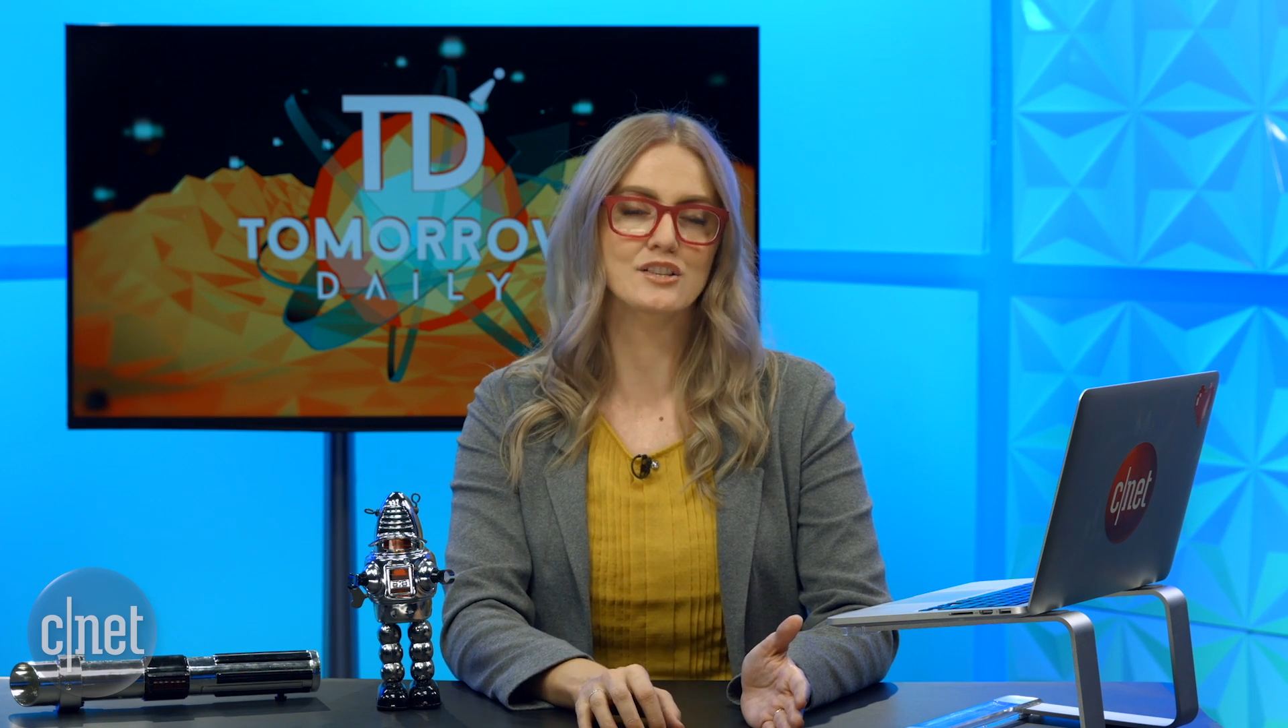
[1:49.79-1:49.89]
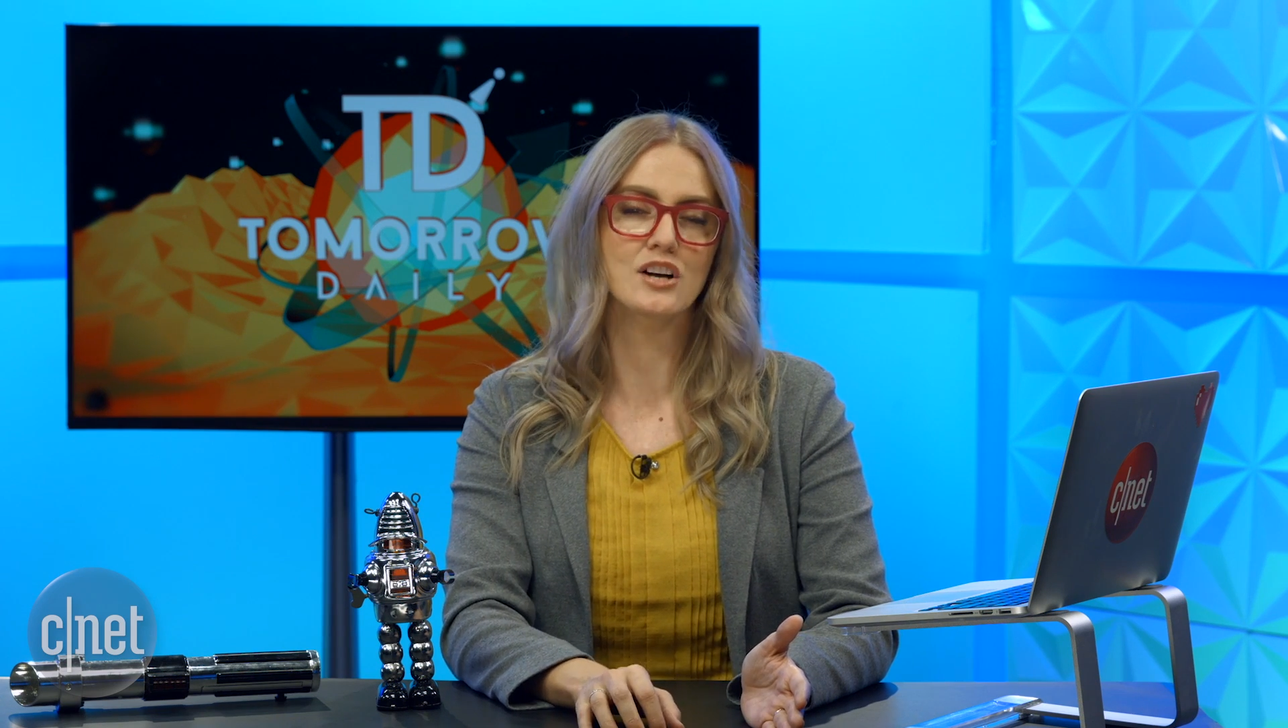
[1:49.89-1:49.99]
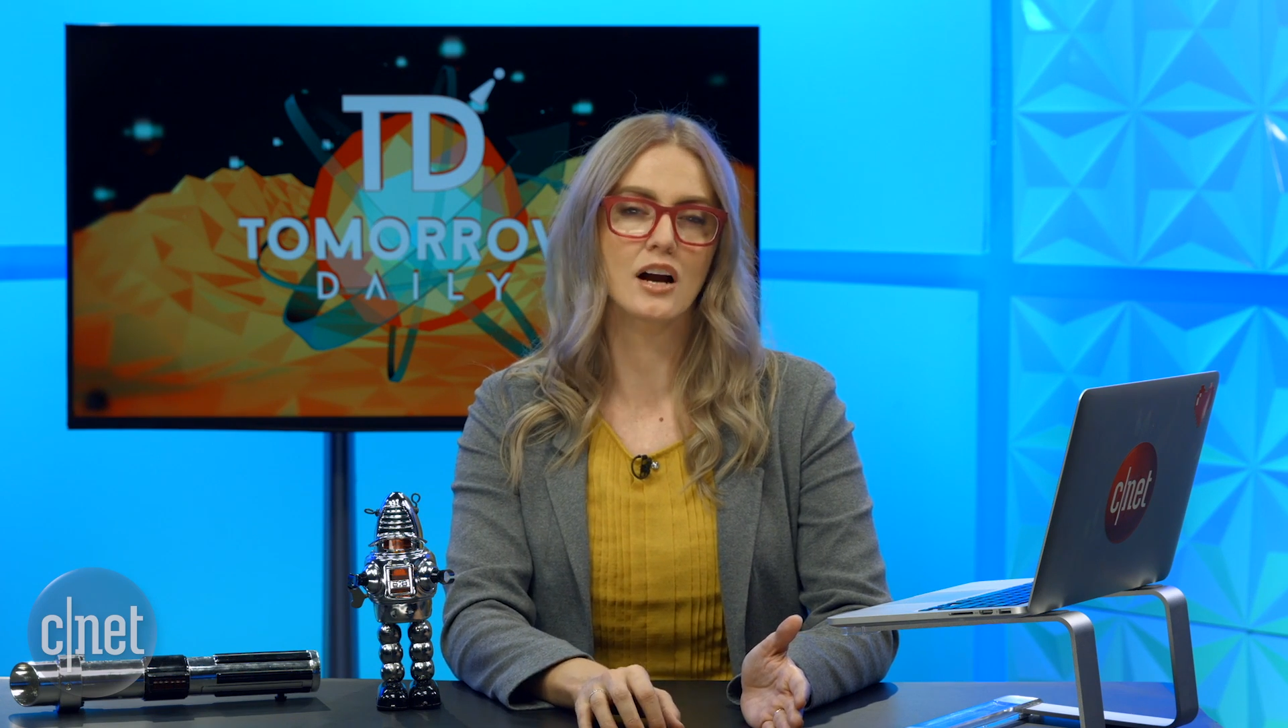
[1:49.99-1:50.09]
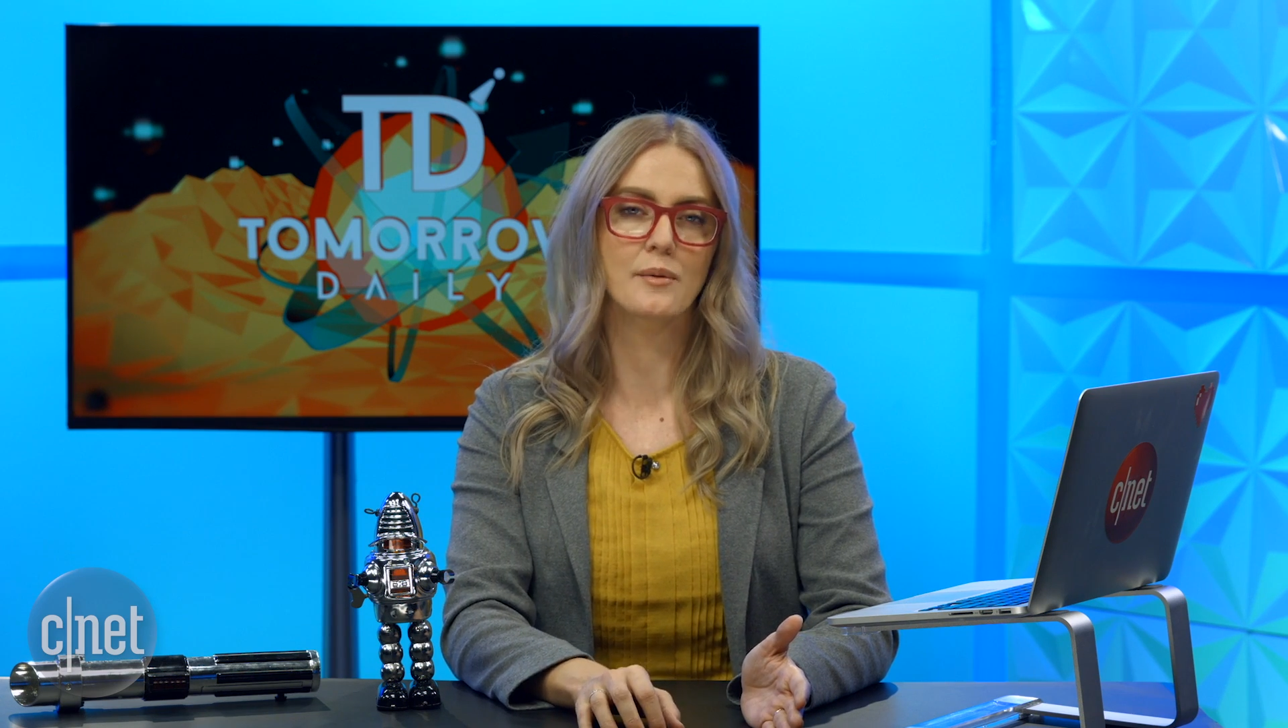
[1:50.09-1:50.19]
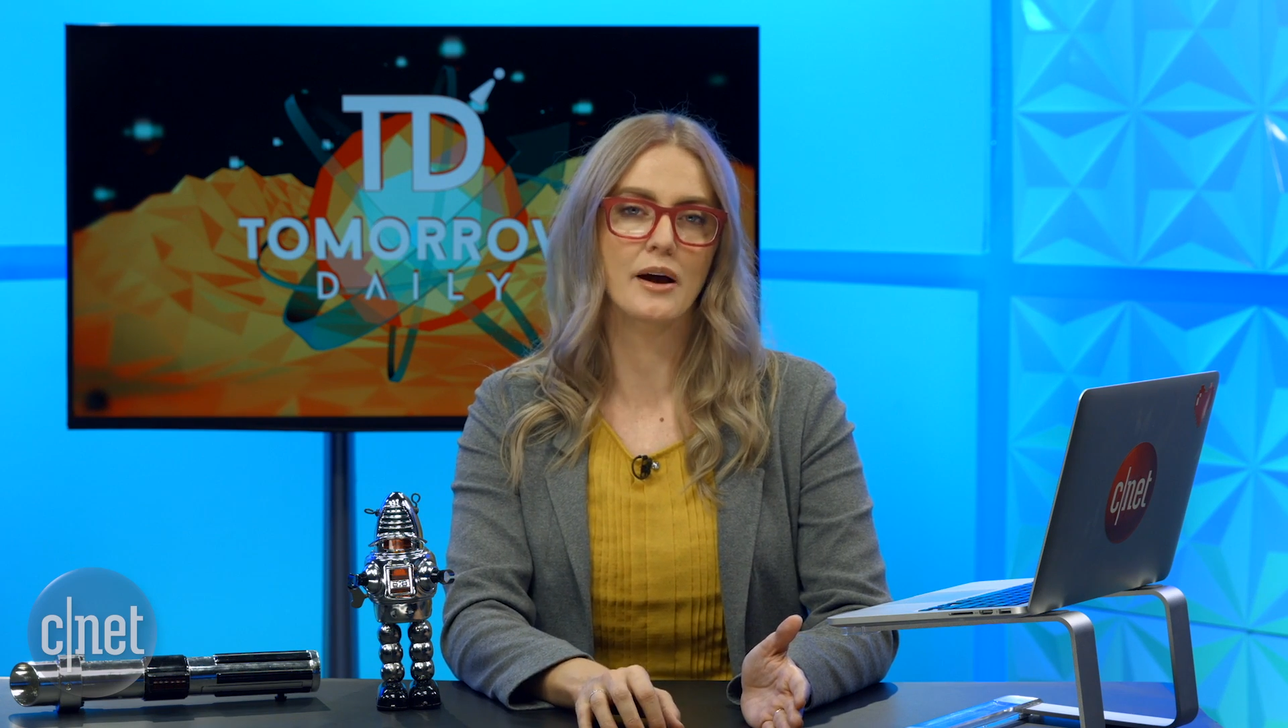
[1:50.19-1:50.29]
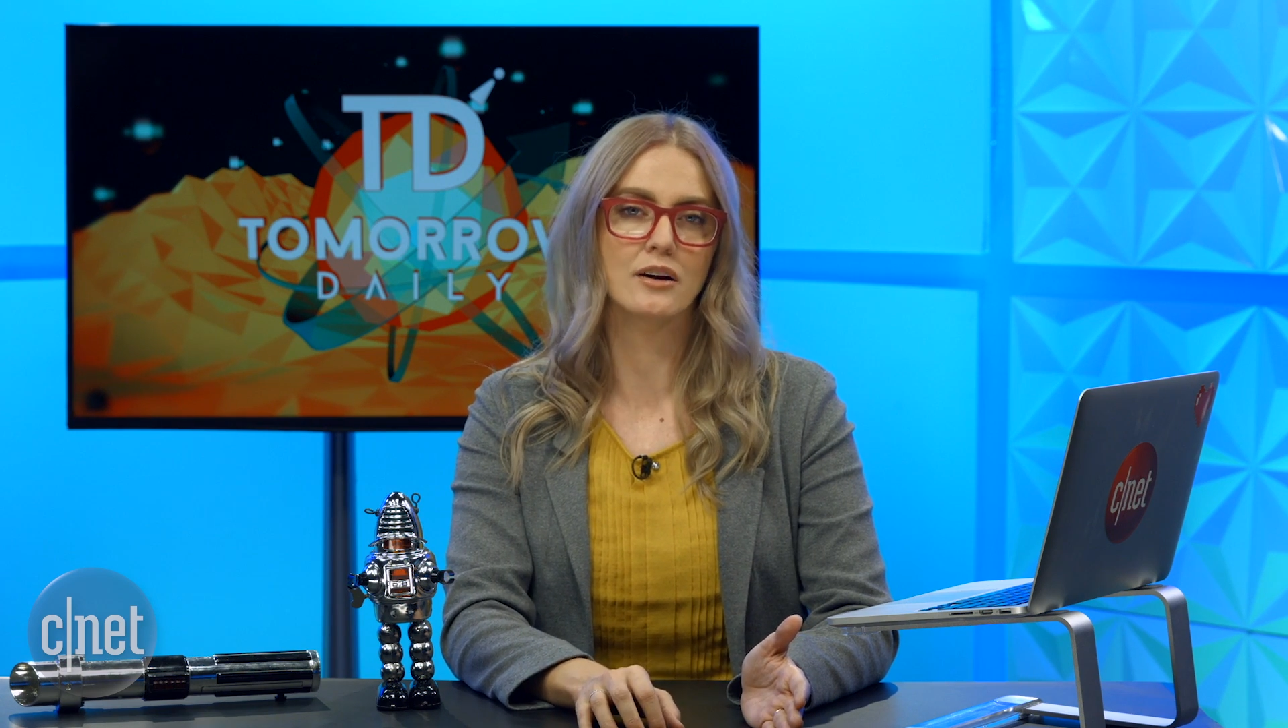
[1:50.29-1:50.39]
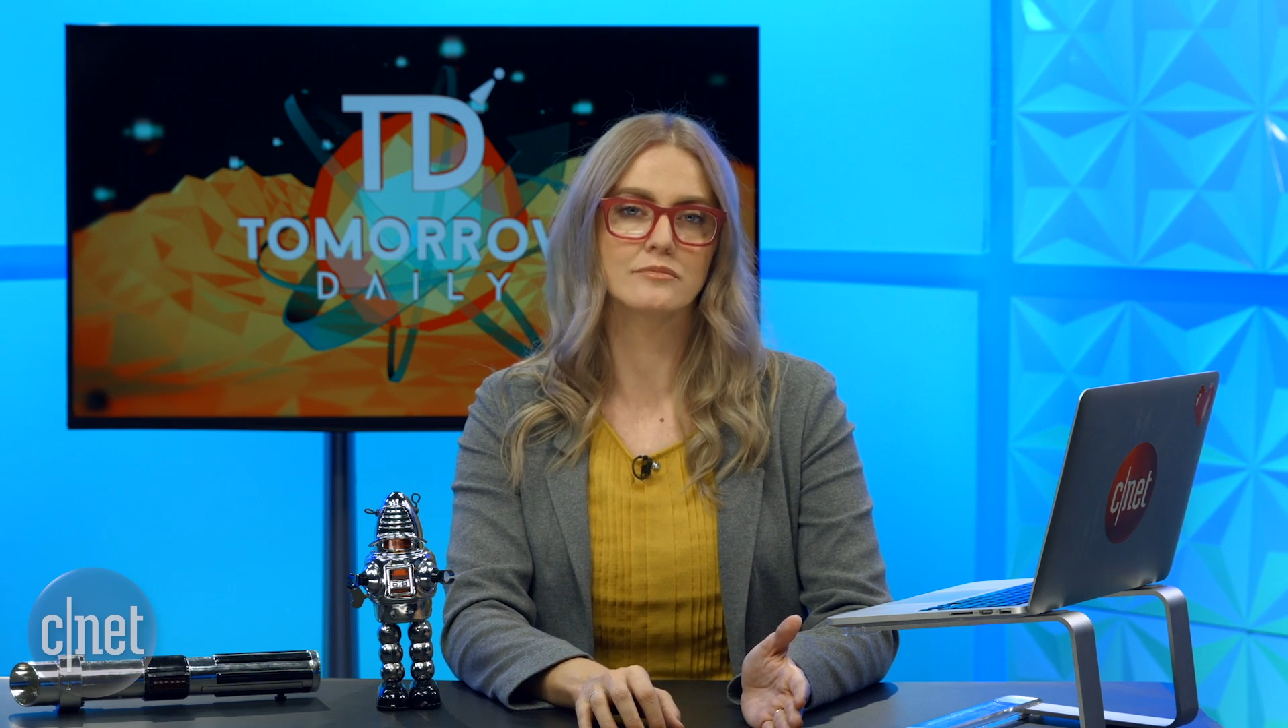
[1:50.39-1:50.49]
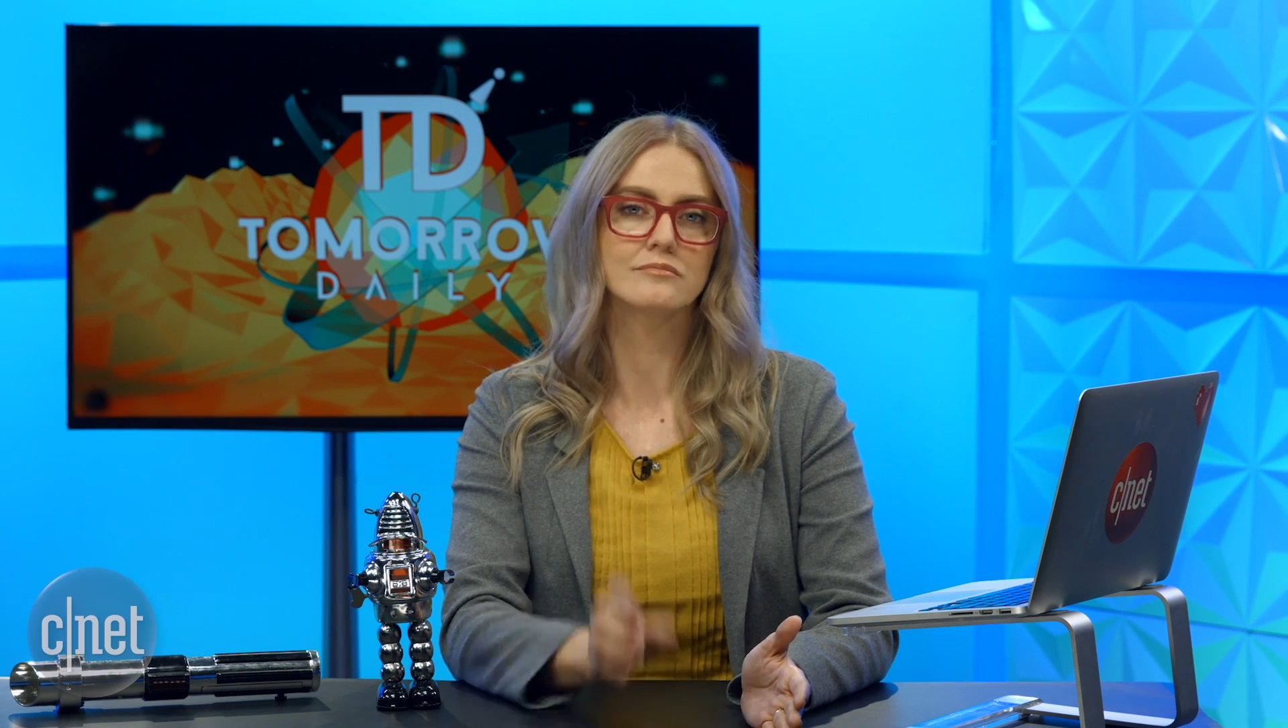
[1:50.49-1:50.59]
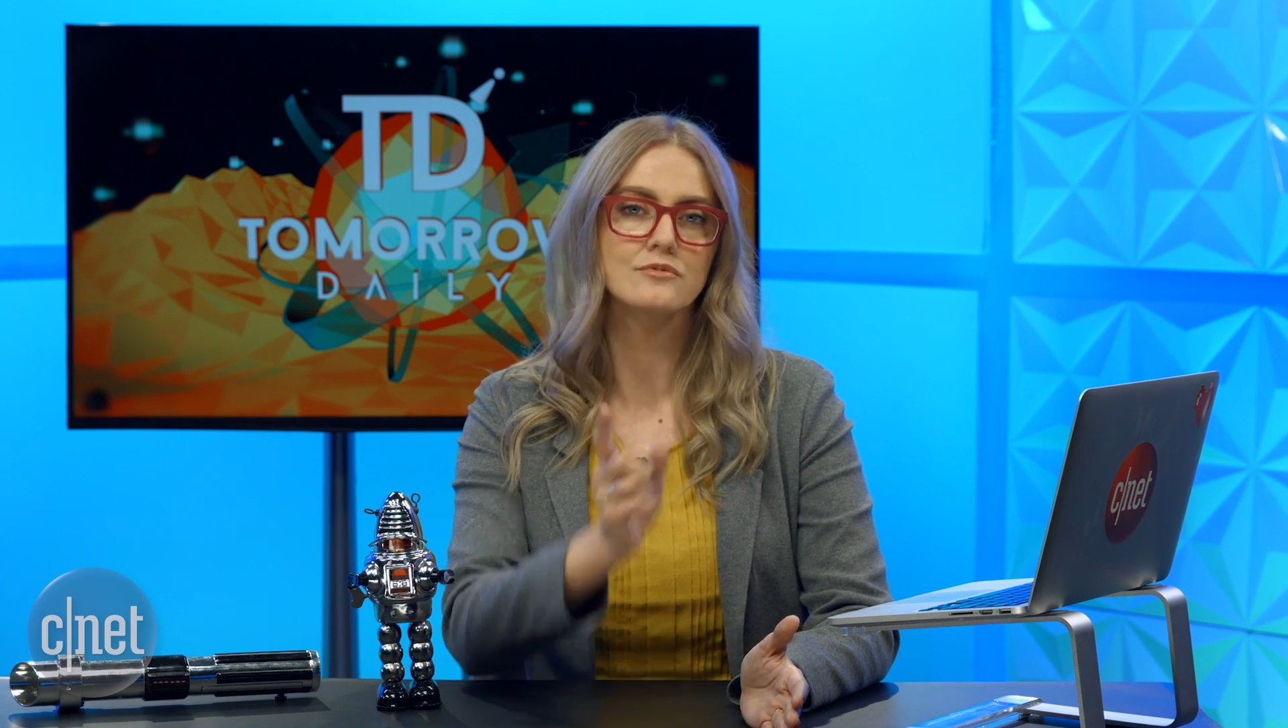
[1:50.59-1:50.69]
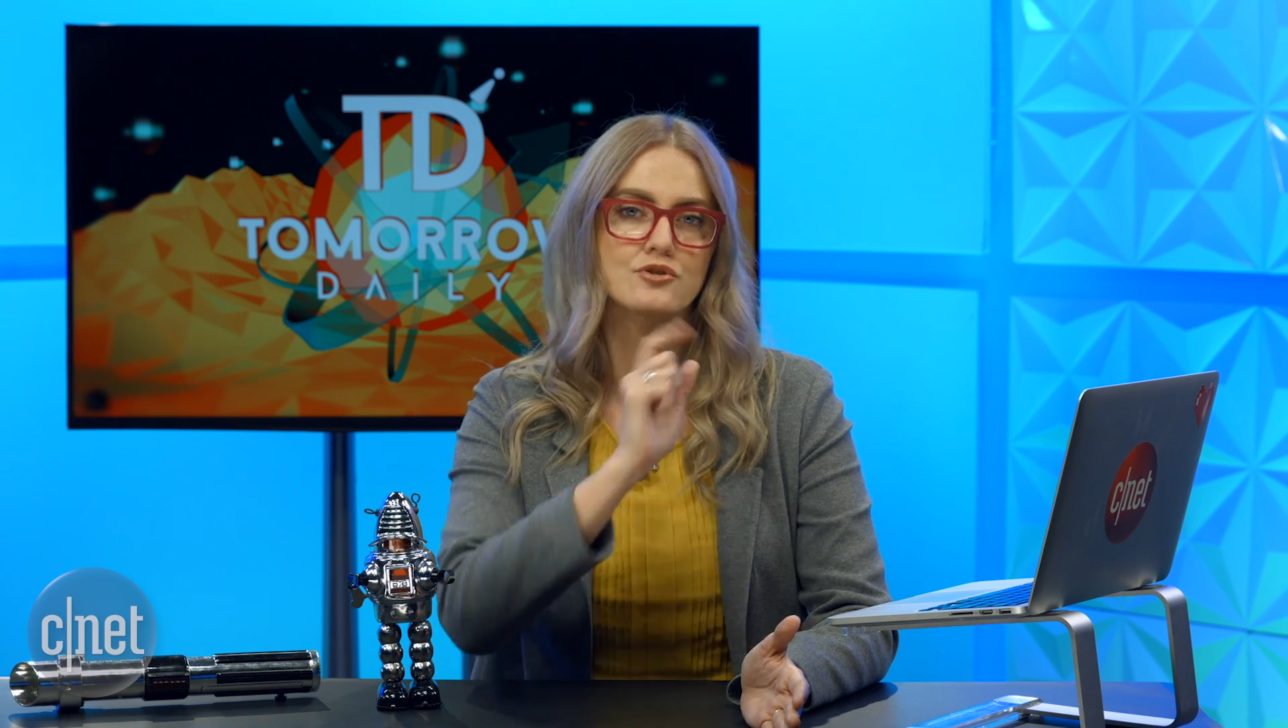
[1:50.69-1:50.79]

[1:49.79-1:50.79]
to talk about